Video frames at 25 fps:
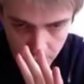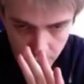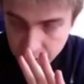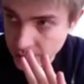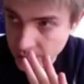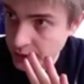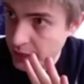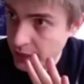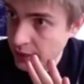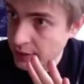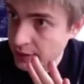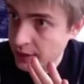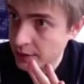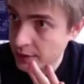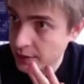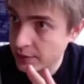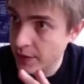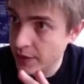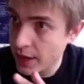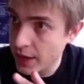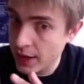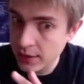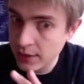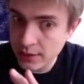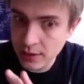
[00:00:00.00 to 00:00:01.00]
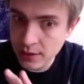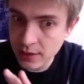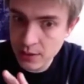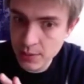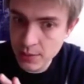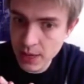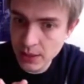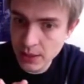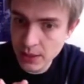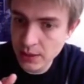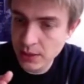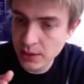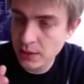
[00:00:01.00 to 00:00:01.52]
quantitative
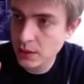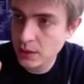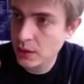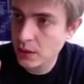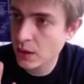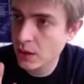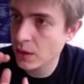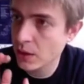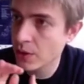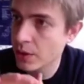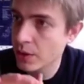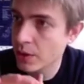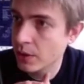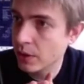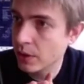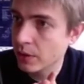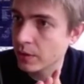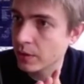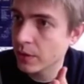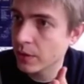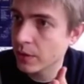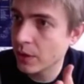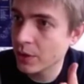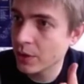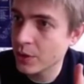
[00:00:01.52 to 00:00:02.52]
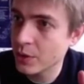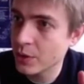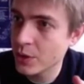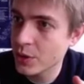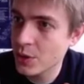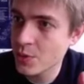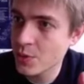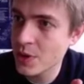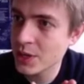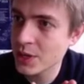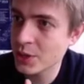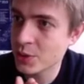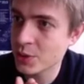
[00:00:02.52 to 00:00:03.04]
estimates on the
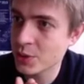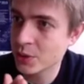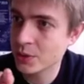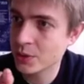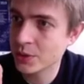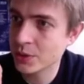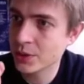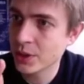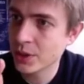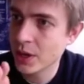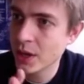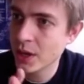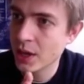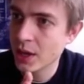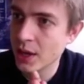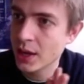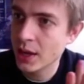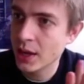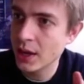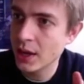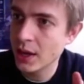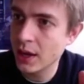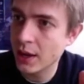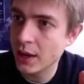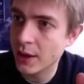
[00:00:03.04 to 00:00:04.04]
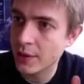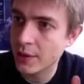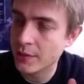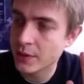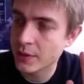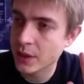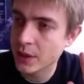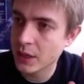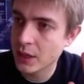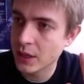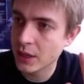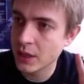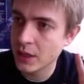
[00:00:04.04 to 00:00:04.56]
threshold
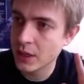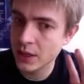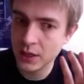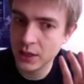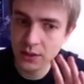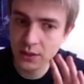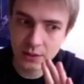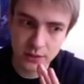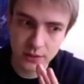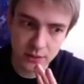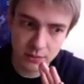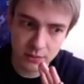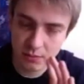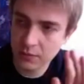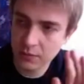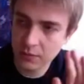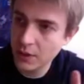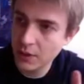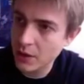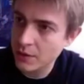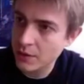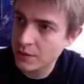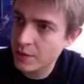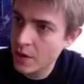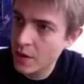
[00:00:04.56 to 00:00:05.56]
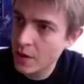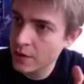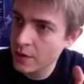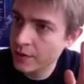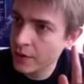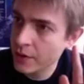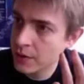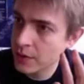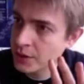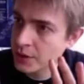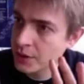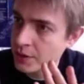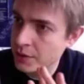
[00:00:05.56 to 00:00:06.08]
is a very,
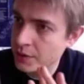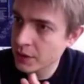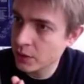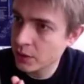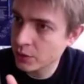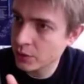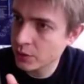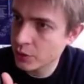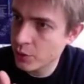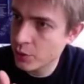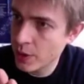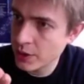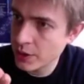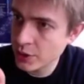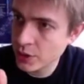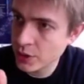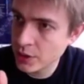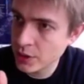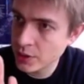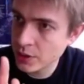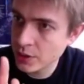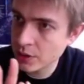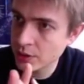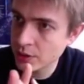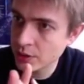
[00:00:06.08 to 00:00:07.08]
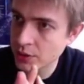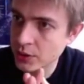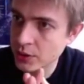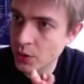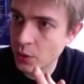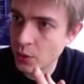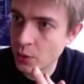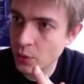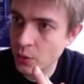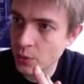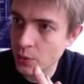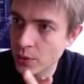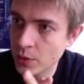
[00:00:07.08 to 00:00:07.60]
very difficult question.
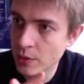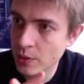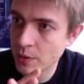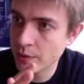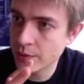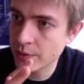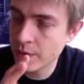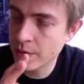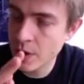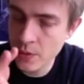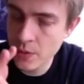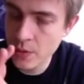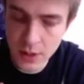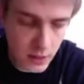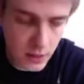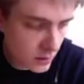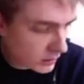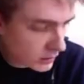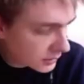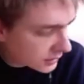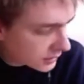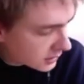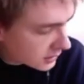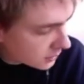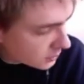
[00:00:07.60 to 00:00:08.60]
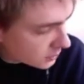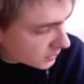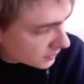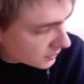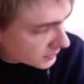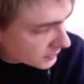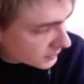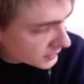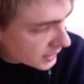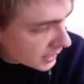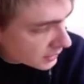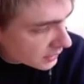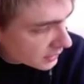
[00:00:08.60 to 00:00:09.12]
So we were very lucky with
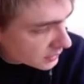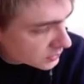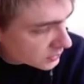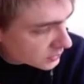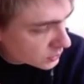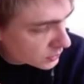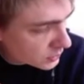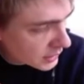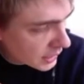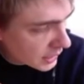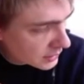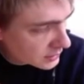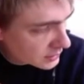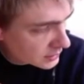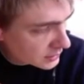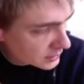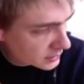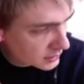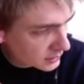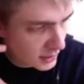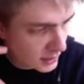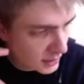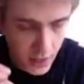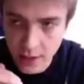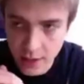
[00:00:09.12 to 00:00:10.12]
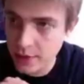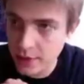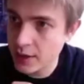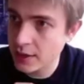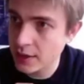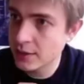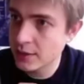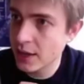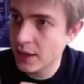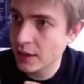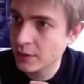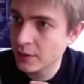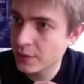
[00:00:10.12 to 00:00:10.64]
Zach to get an
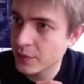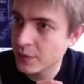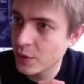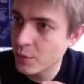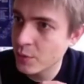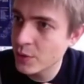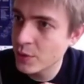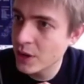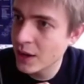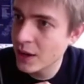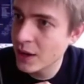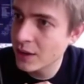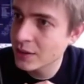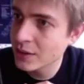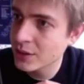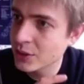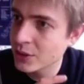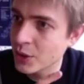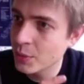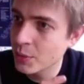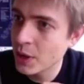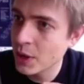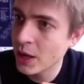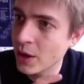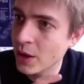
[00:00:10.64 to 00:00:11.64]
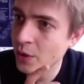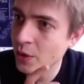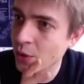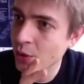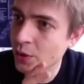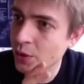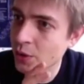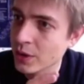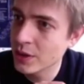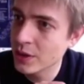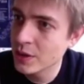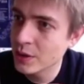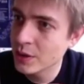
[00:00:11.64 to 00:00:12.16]
exact formula somehow
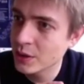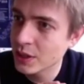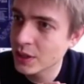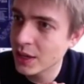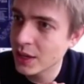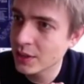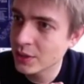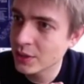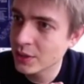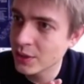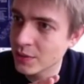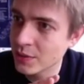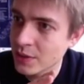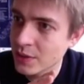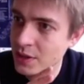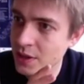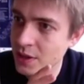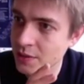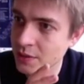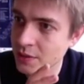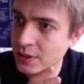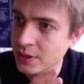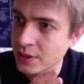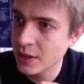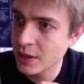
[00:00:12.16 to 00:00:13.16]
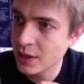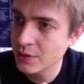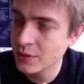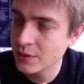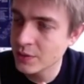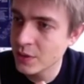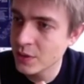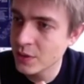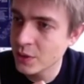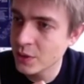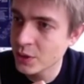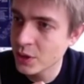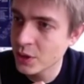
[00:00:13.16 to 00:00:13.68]
in the case of the Heaviside
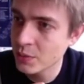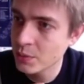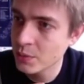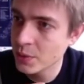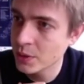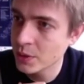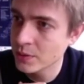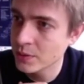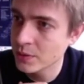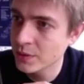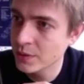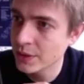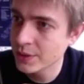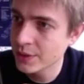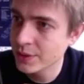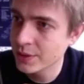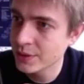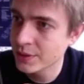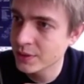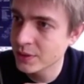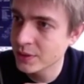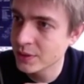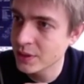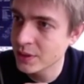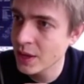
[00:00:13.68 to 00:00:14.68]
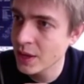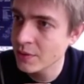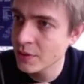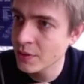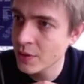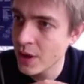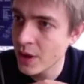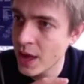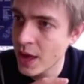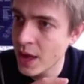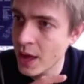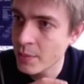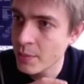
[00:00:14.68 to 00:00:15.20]
function, but this never